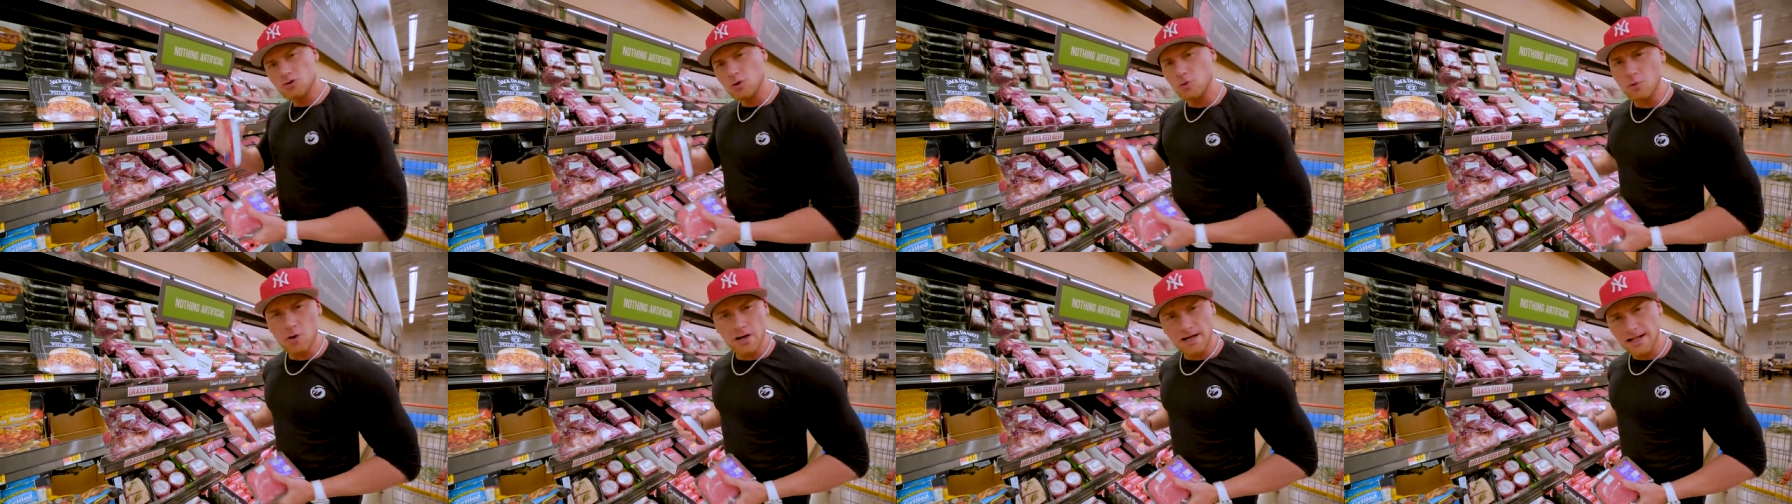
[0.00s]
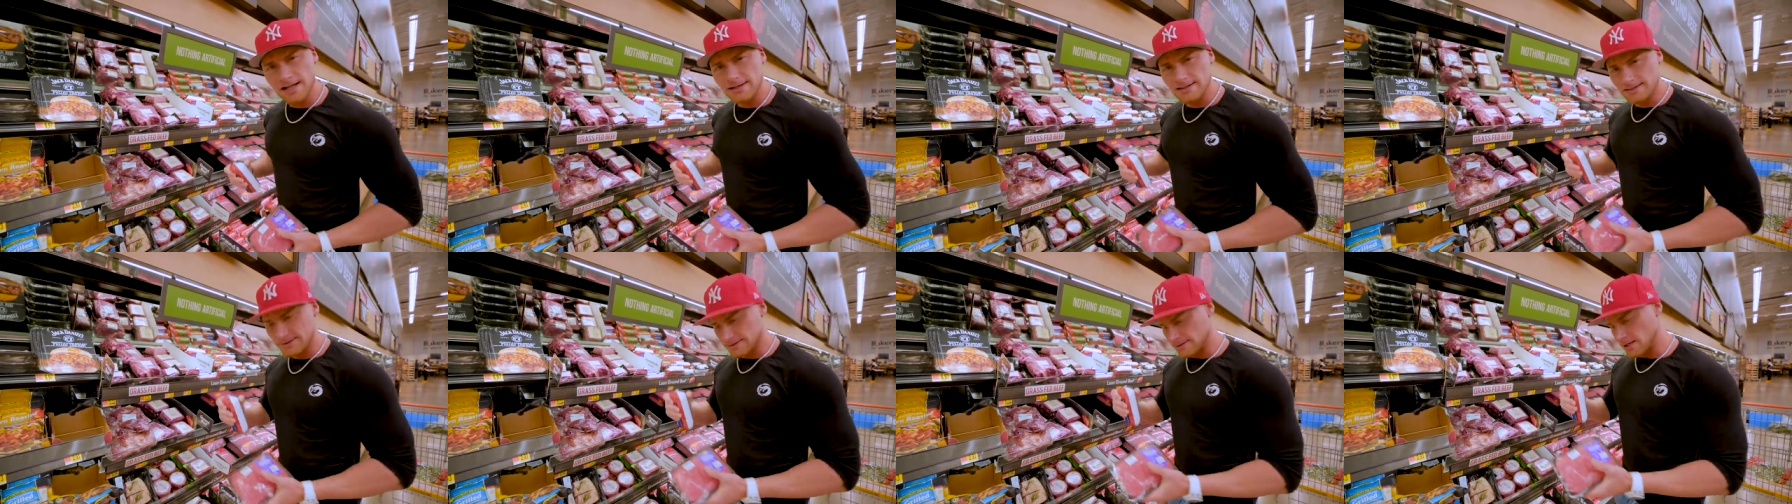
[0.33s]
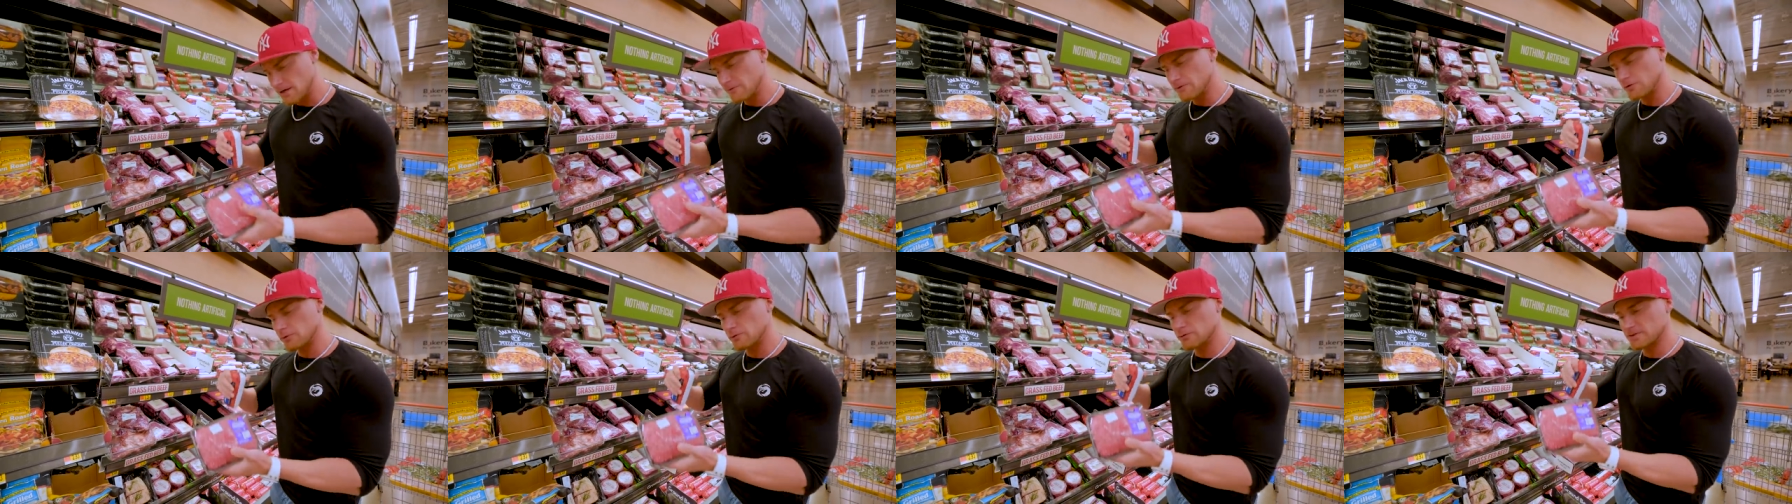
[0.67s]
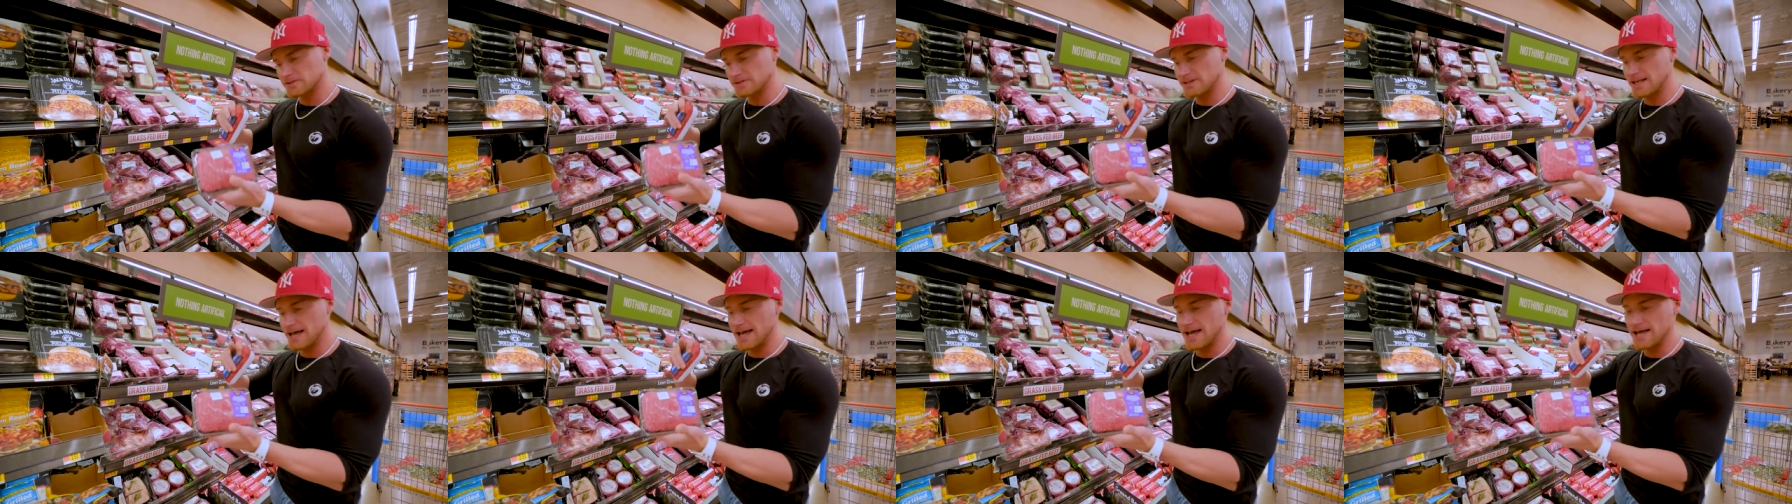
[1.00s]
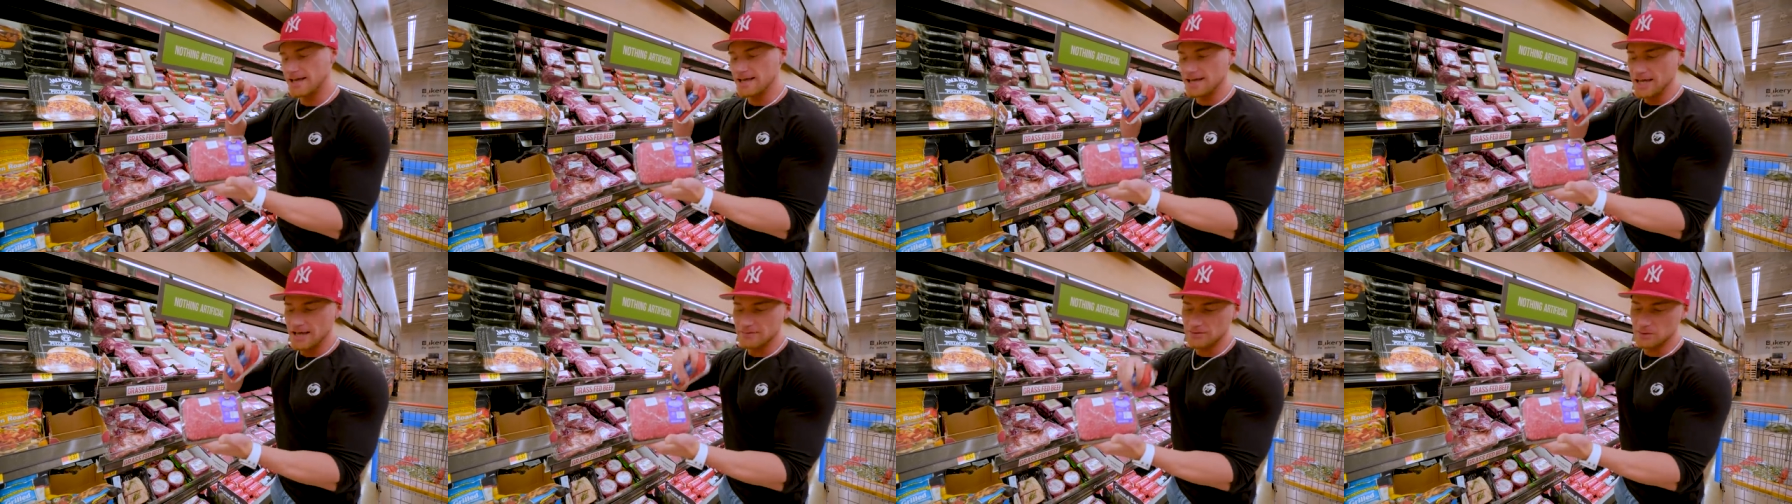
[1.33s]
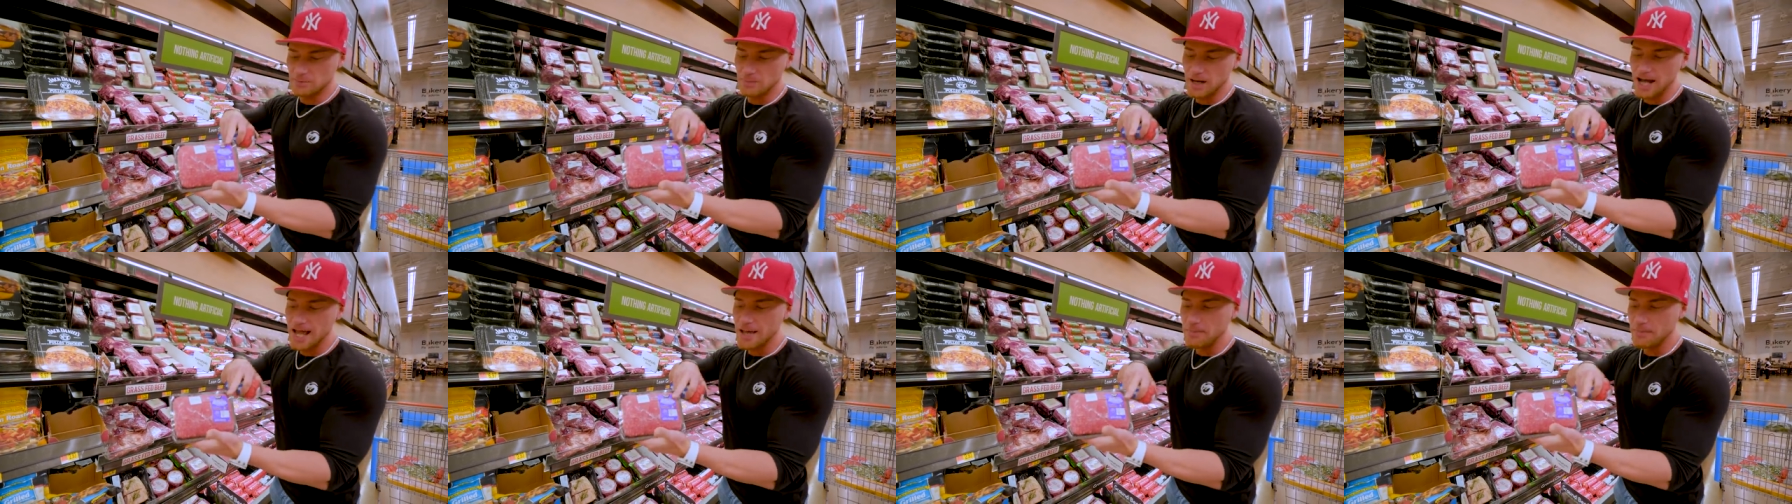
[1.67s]
So what I discovered was that if you
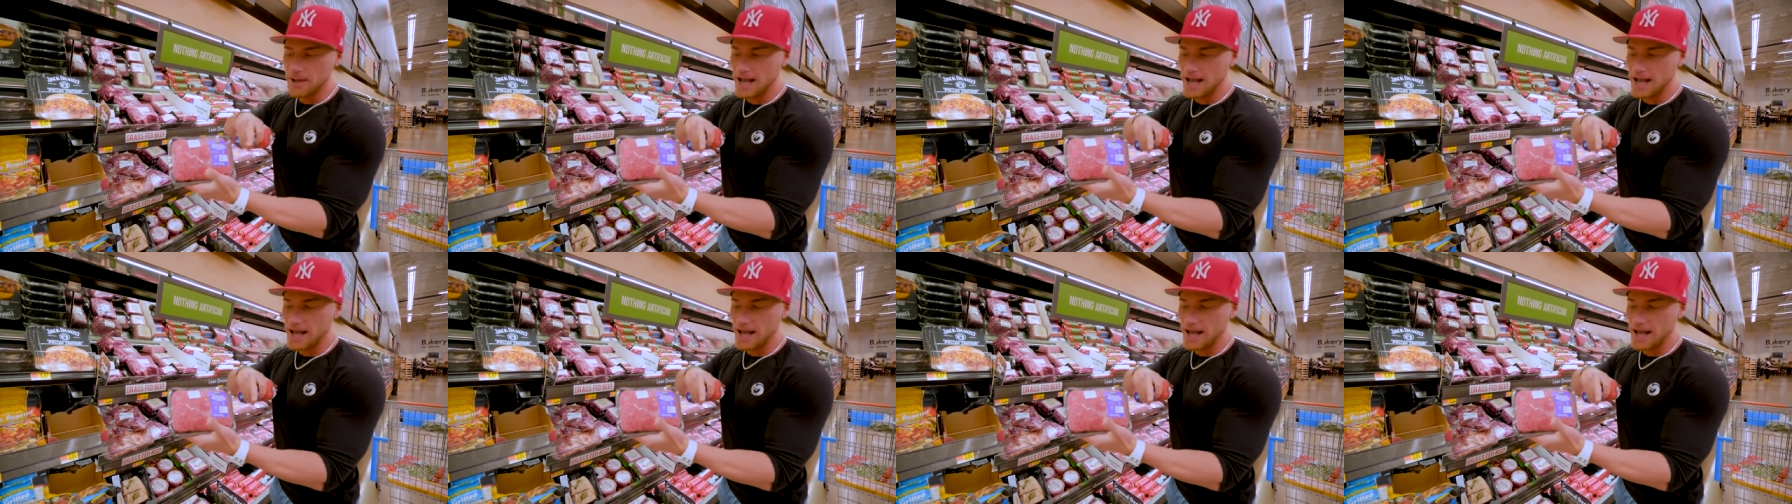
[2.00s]
buy a